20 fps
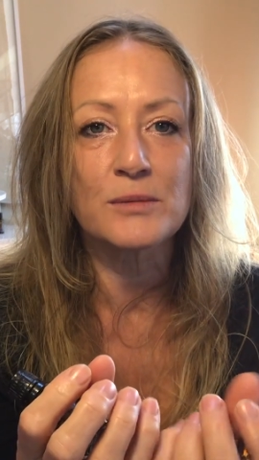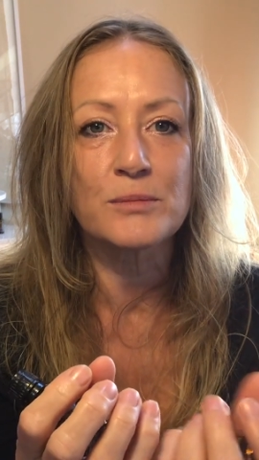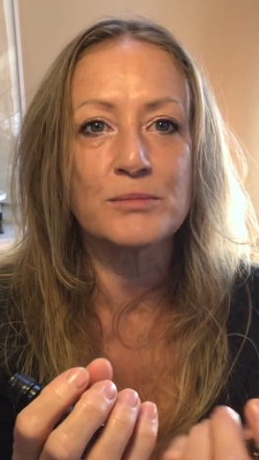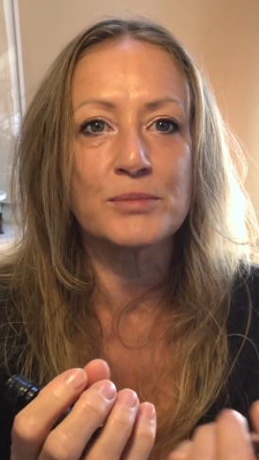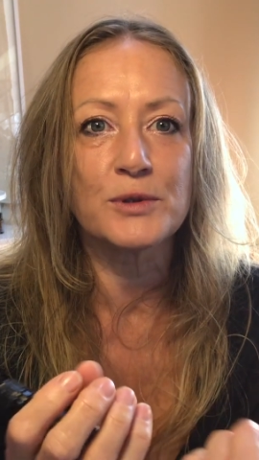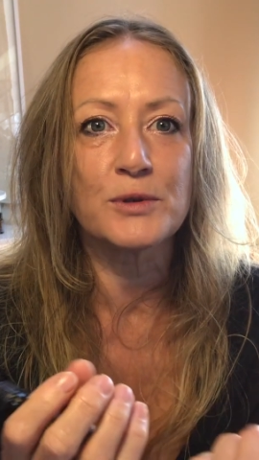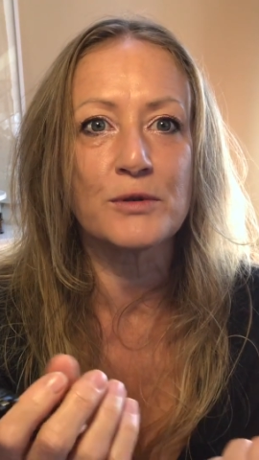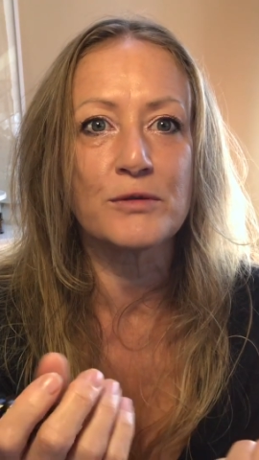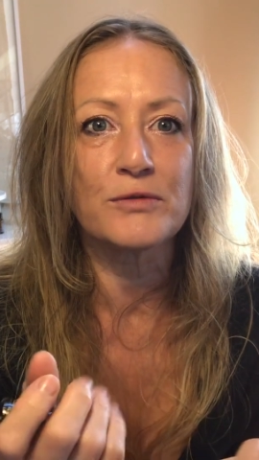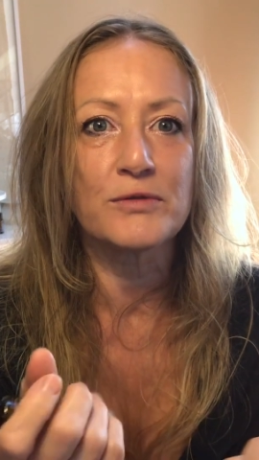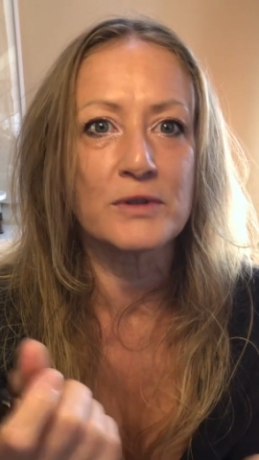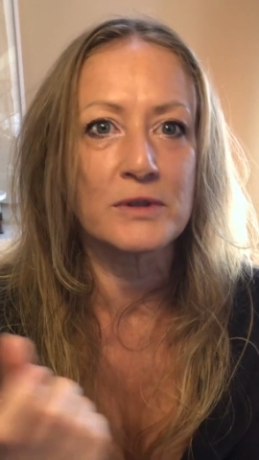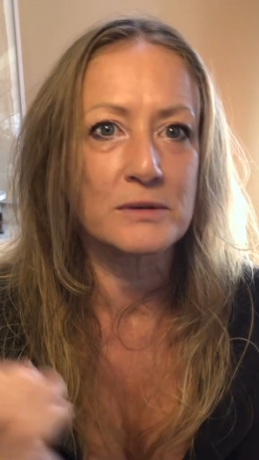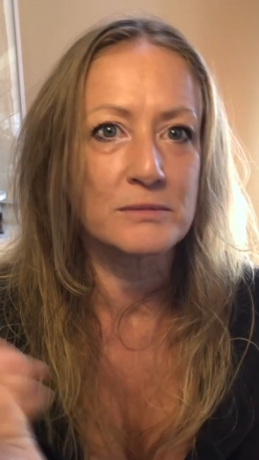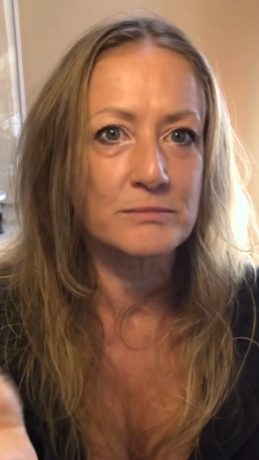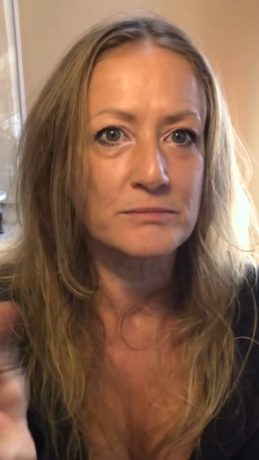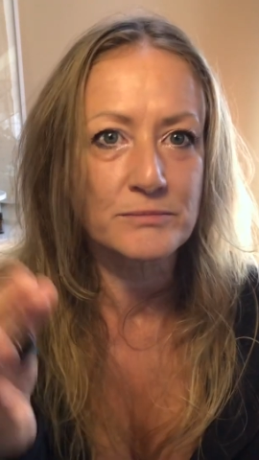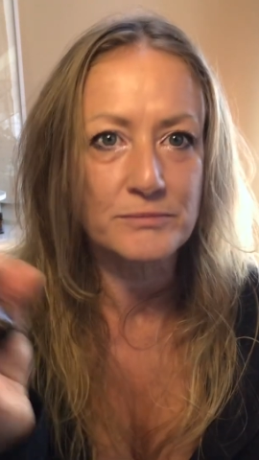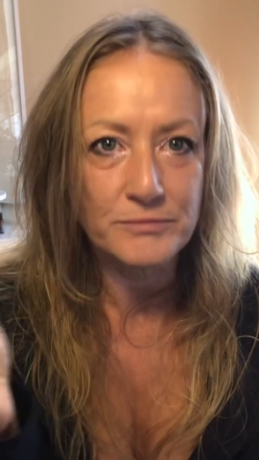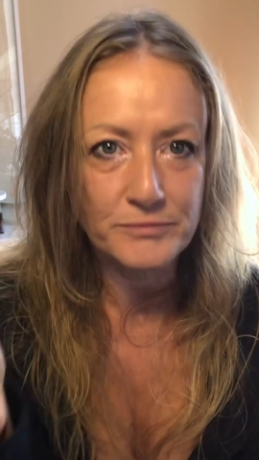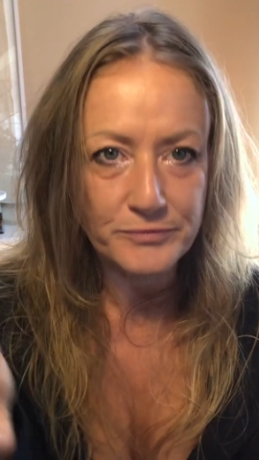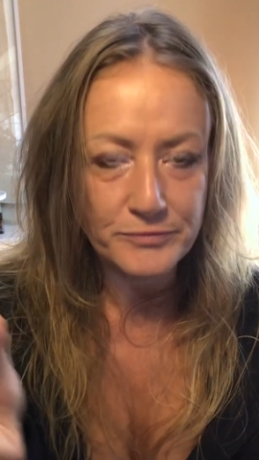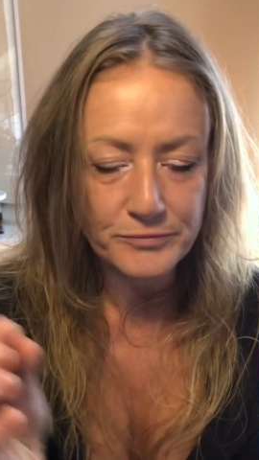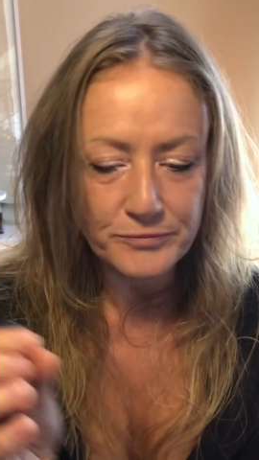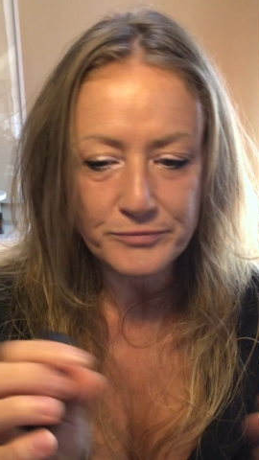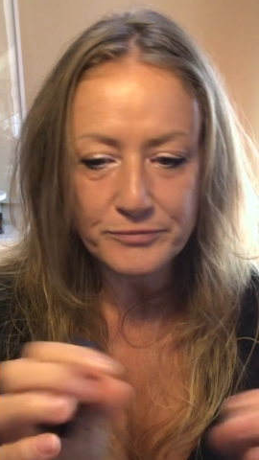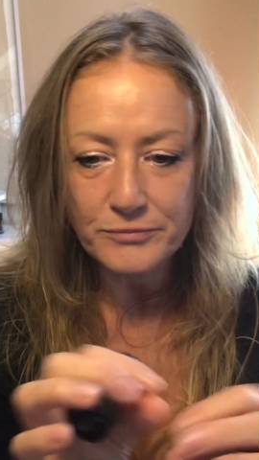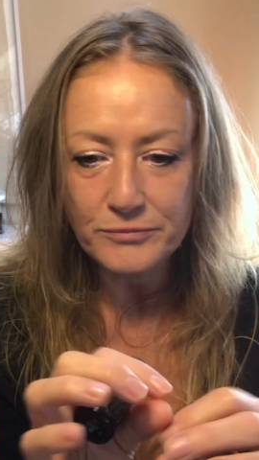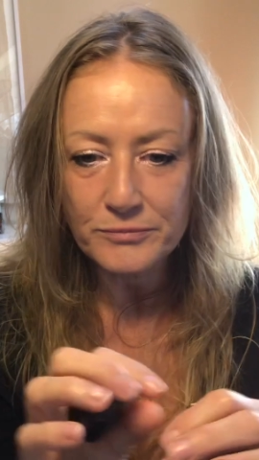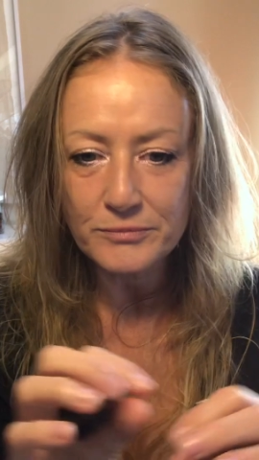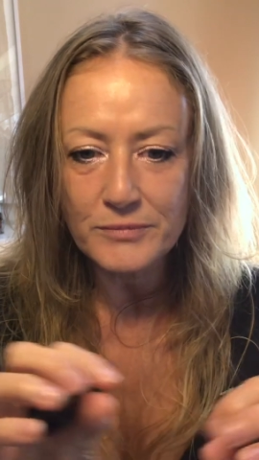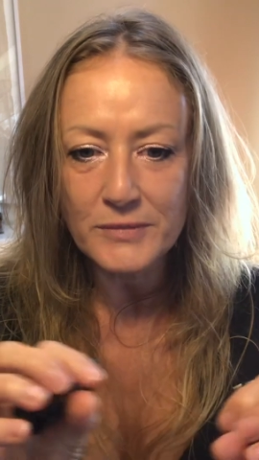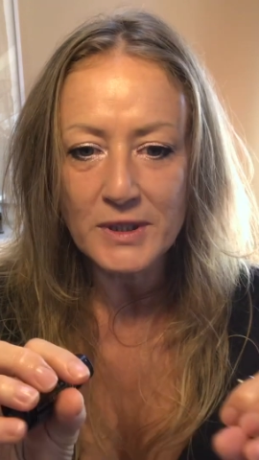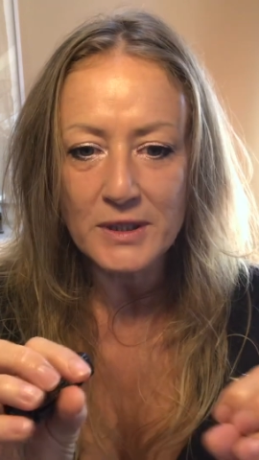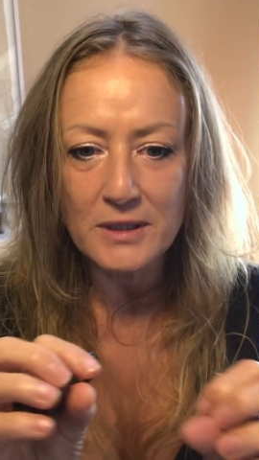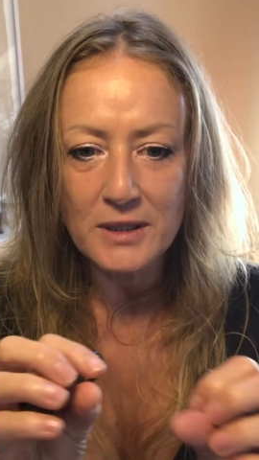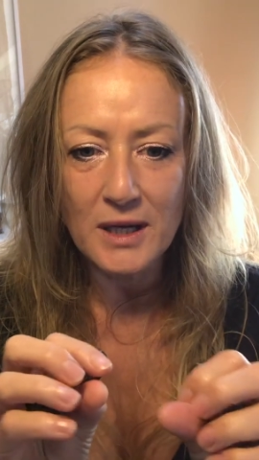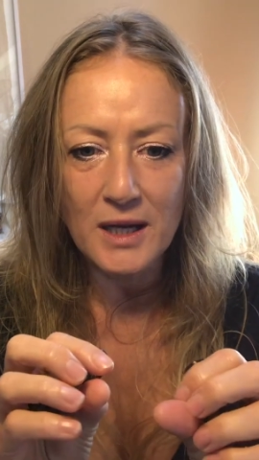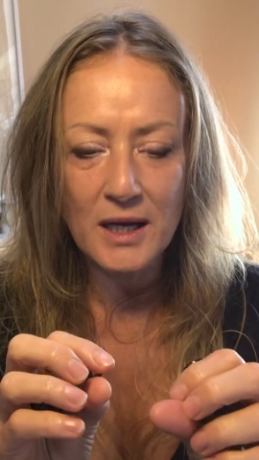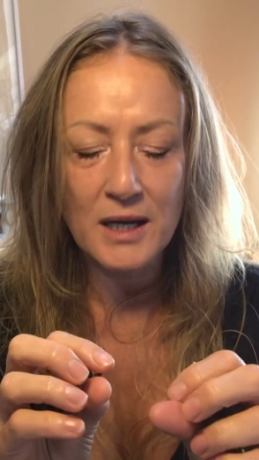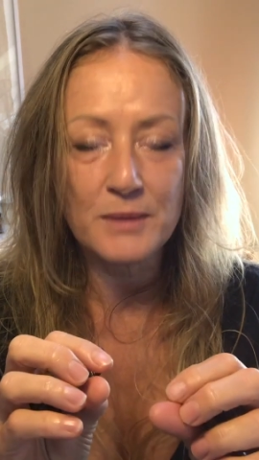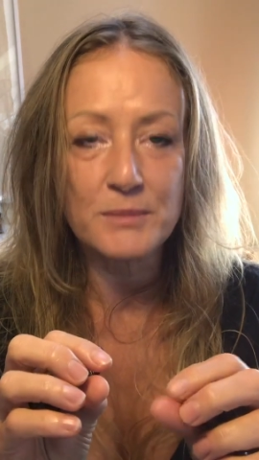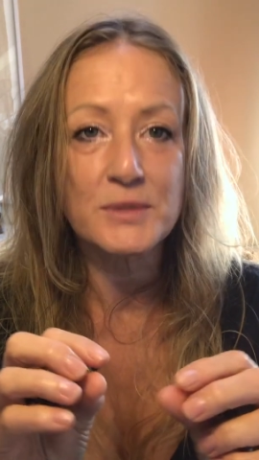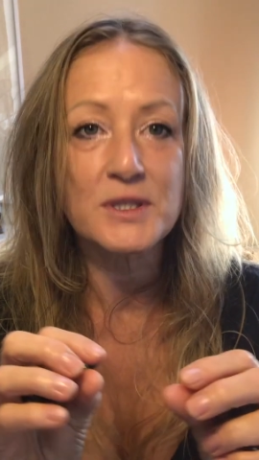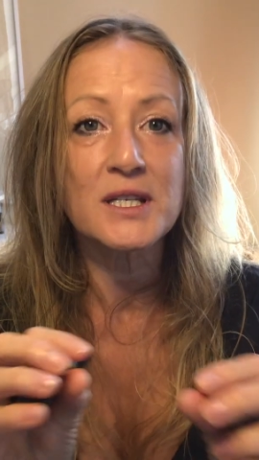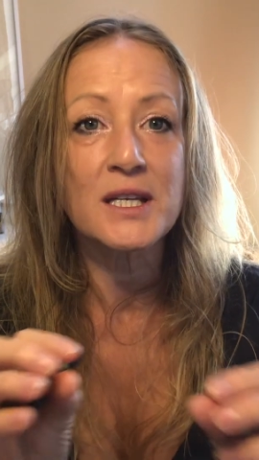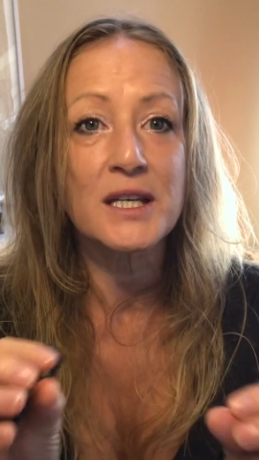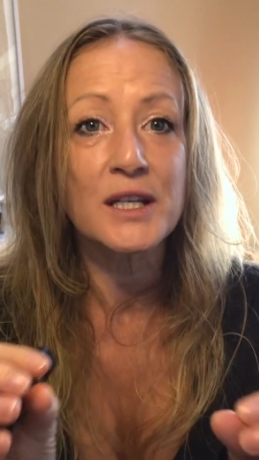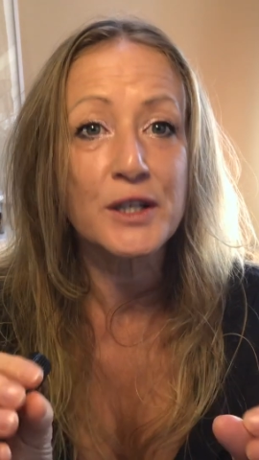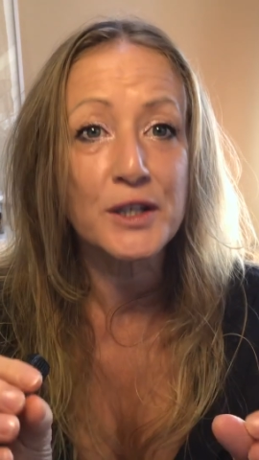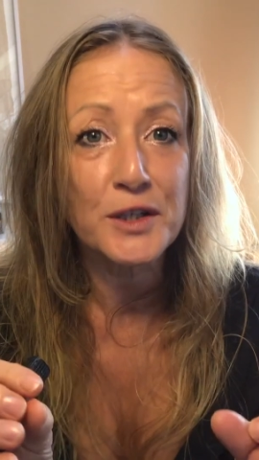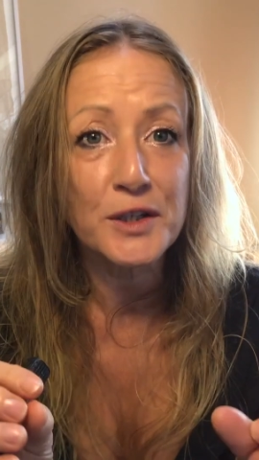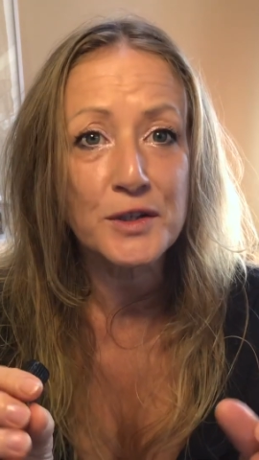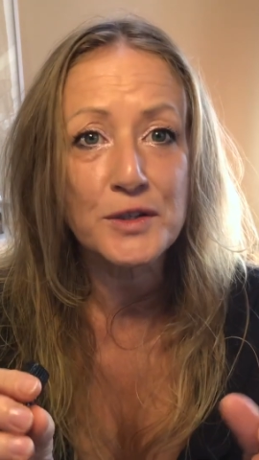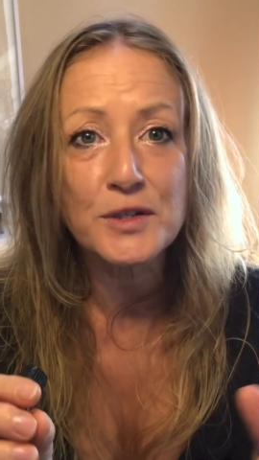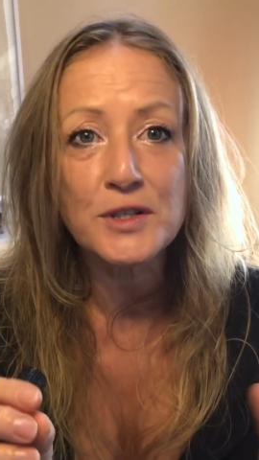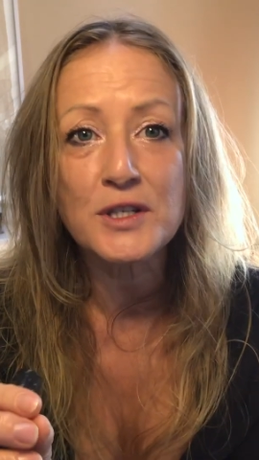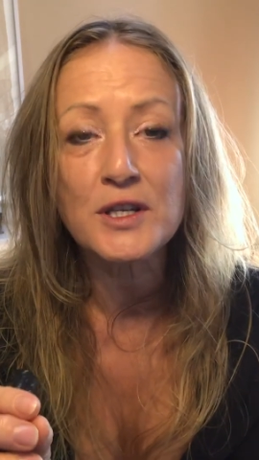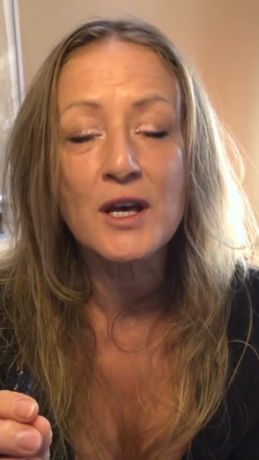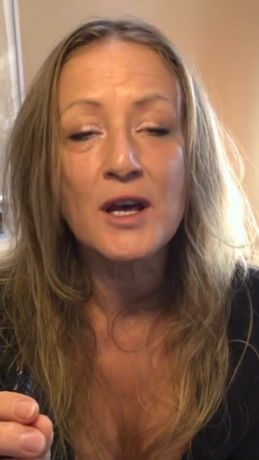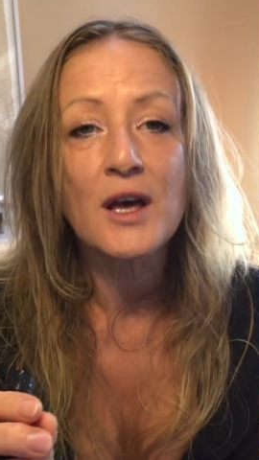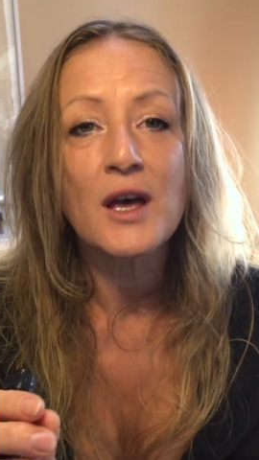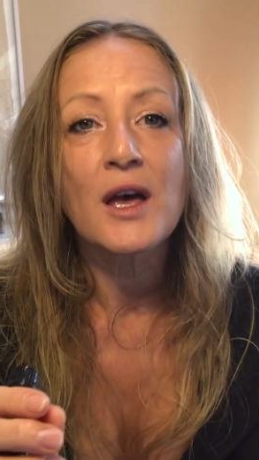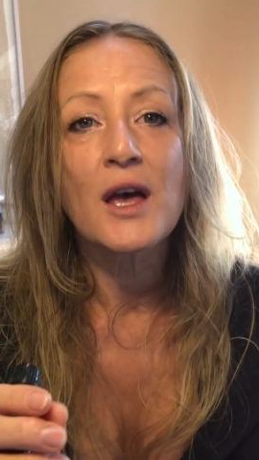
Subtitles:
beautiful tears,